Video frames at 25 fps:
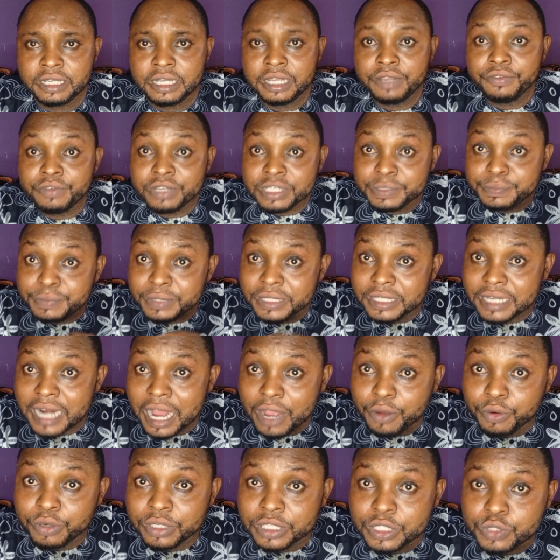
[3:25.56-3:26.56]
If it's big
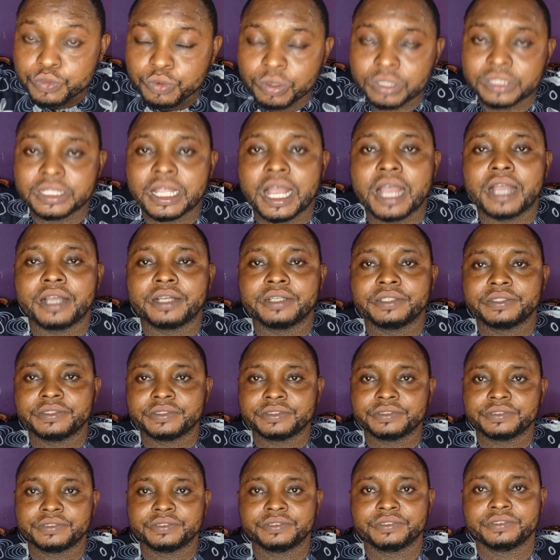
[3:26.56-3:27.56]
gargoyle's water,
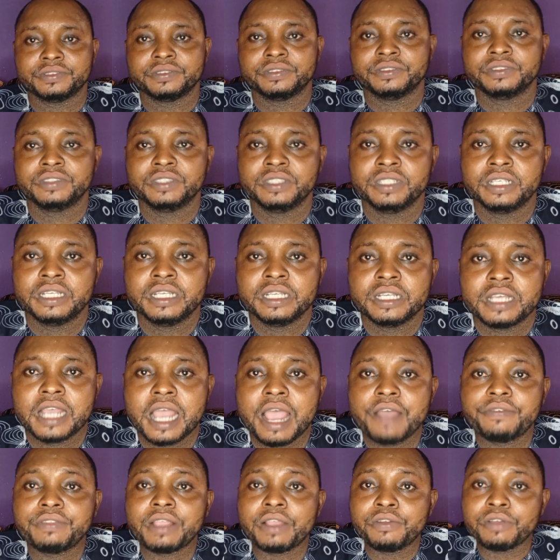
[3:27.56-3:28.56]

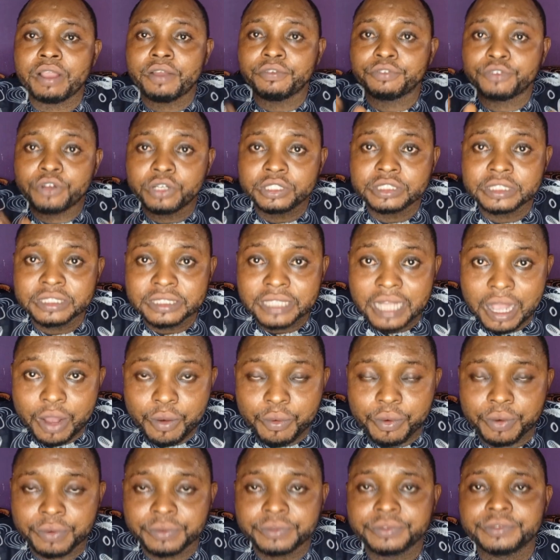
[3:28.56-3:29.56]
after you have gotten
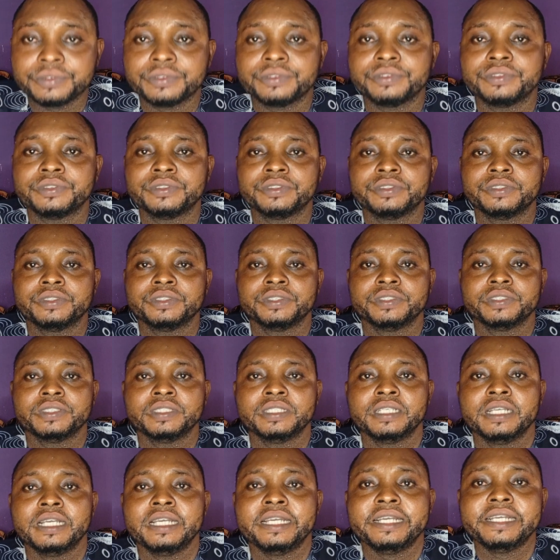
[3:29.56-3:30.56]
that one,
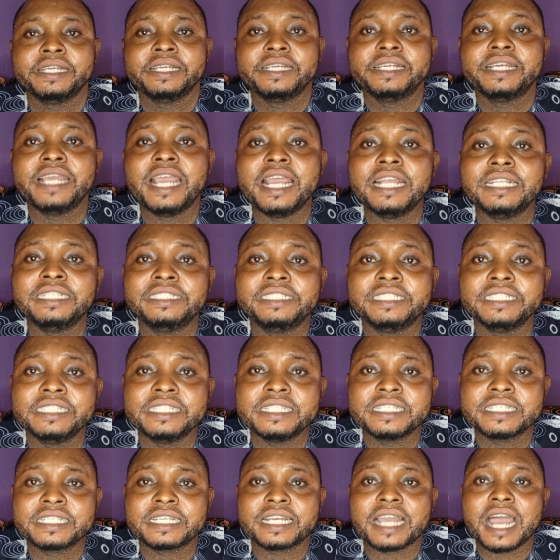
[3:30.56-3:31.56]
get
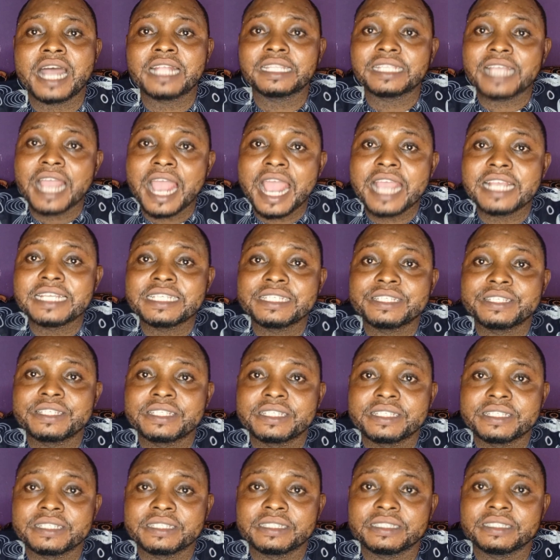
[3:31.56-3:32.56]
this cat
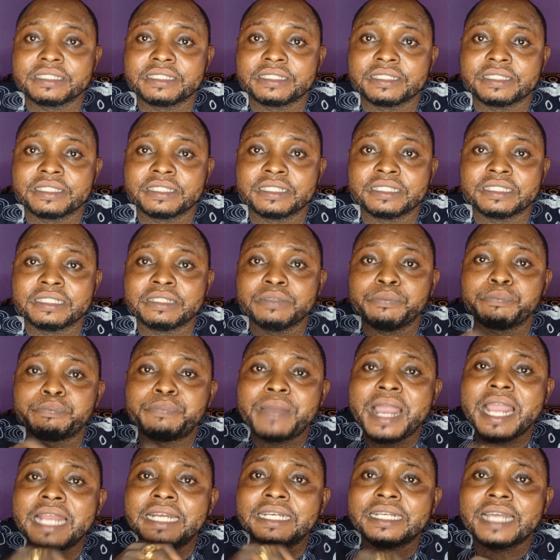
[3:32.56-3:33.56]
eyes.
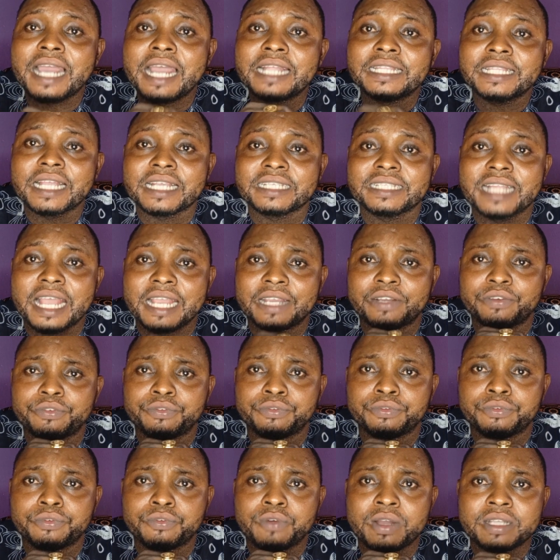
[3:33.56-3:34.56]
Buy cat eyes like
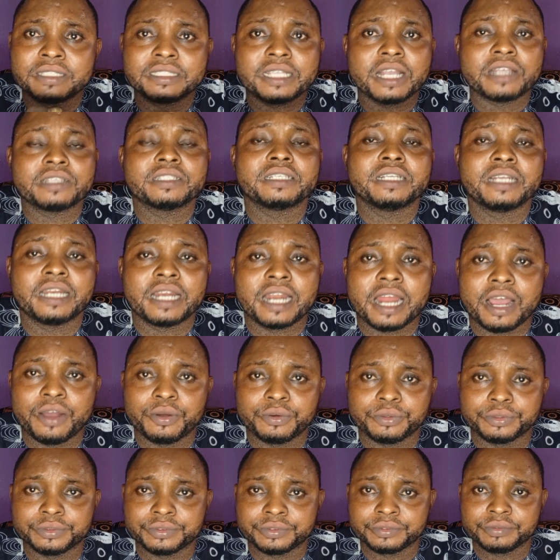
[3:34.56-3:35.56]
1,000
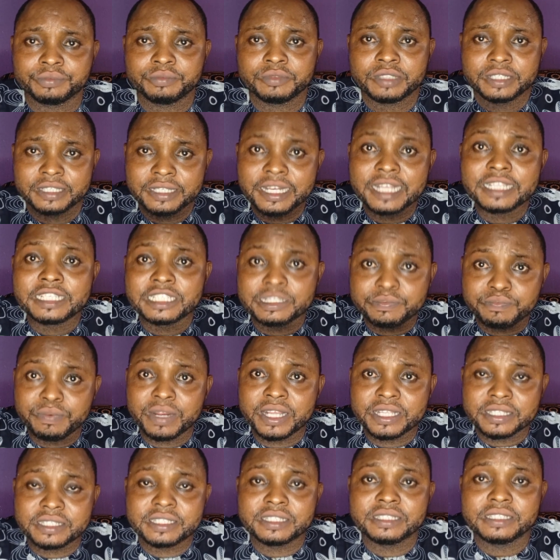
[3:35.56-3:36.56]
naira. Let it
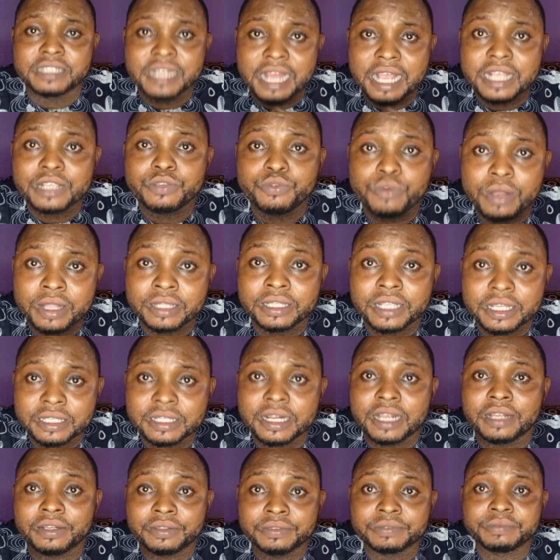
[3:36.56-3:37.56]
plenty. That's
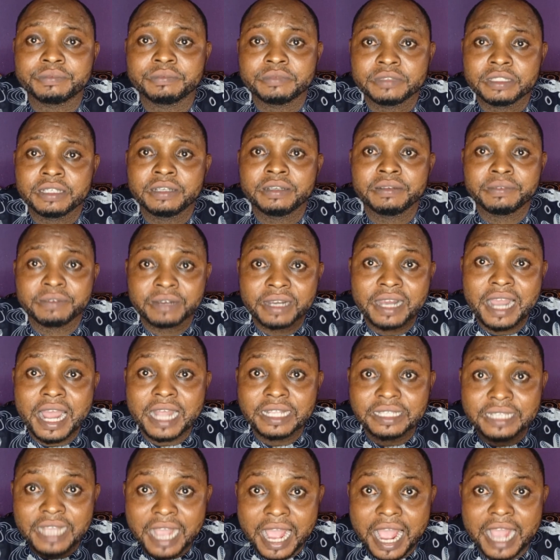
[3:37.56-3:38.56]
1,000 naira.
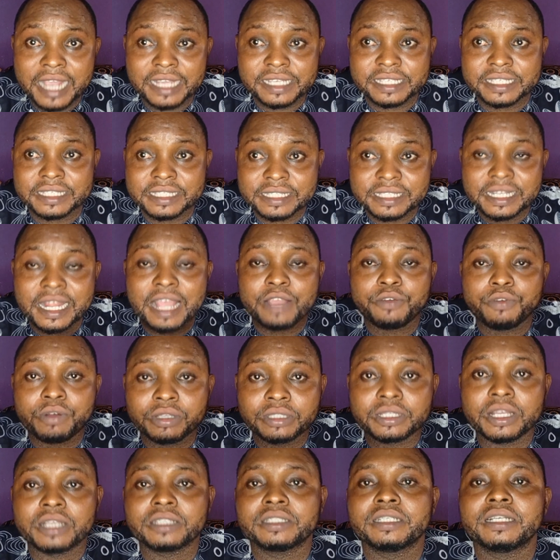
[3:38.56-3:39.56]
Cat eyes like
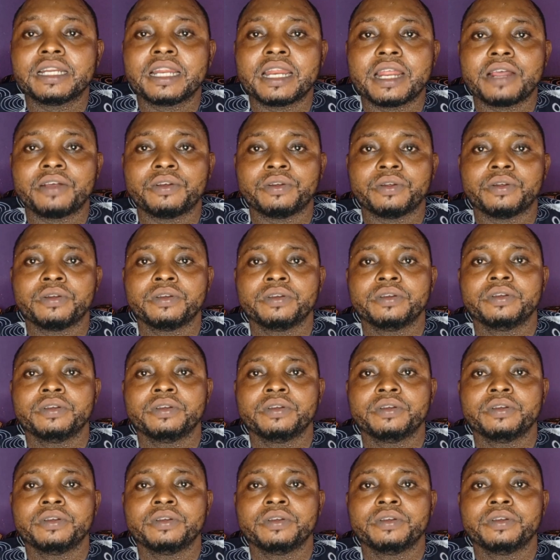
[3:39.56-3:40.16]
1,000 naira.